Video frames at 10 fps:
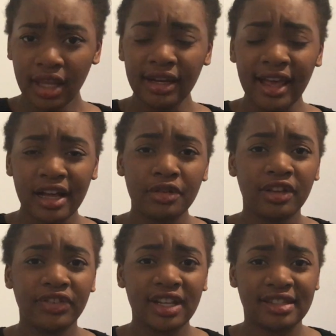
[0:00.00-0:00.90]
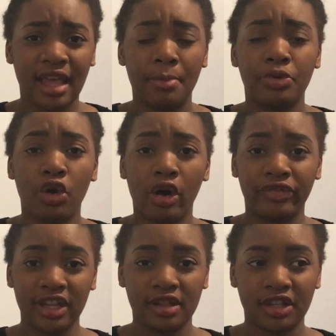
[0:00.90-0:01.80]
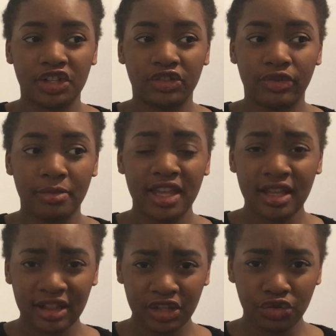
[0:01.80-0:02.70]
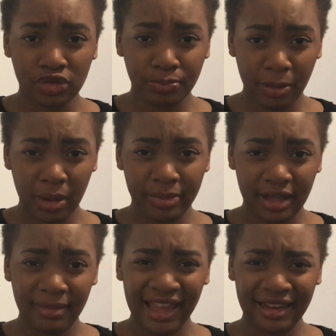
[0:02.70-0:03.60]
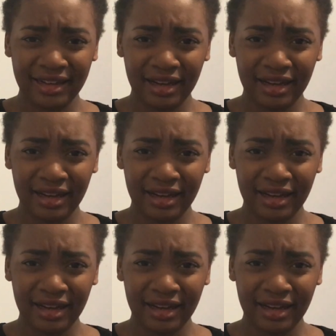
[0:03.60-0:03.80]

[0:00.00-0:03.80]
Like, I'll give an example of English. For me, English was probably my